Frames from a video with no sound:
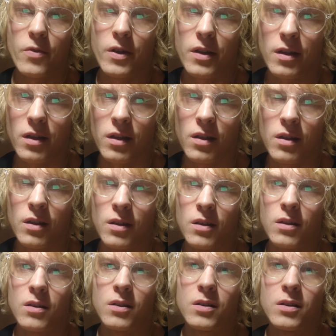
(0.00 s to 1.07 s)

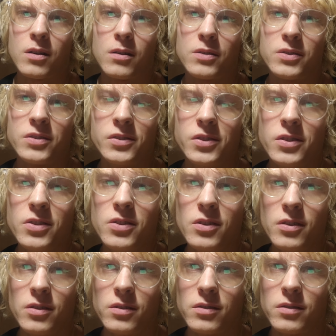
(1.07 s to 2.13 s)
the sea